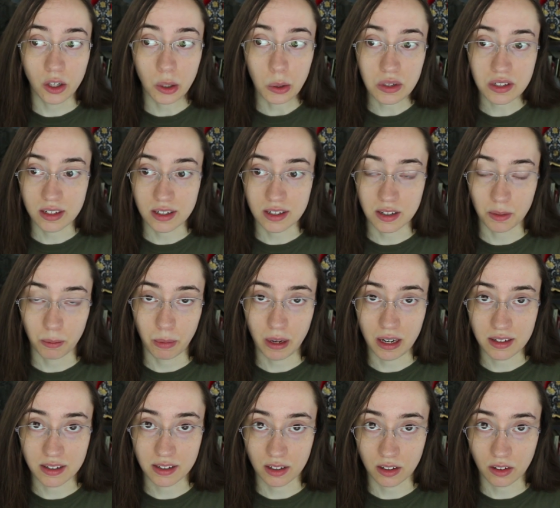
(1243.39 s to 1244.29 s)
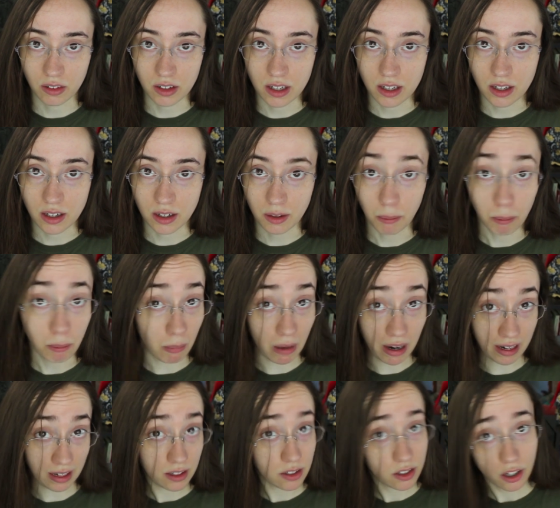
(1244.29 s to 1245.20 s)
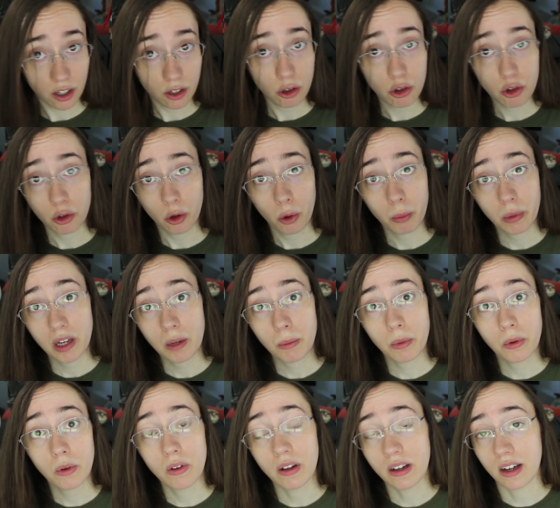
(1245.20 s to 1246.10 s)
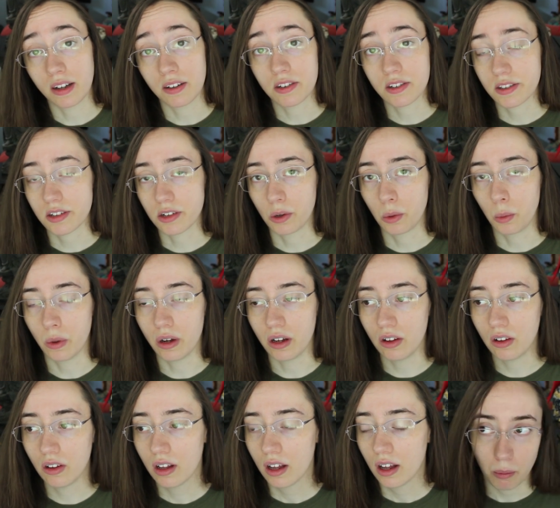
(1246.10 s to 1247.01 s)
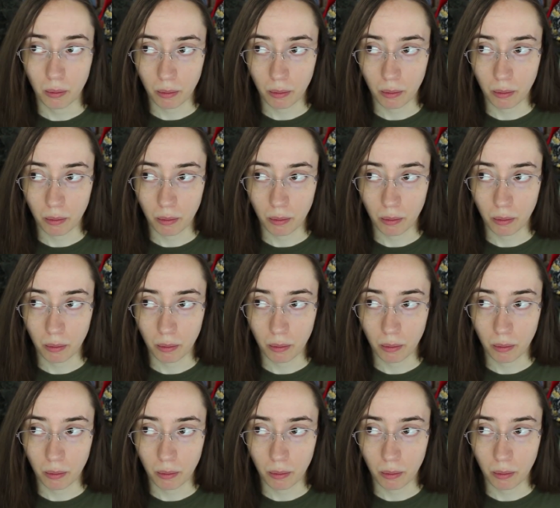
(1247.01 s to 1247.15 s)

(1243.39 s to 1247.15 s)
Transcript: use it to basically mind control people against their will.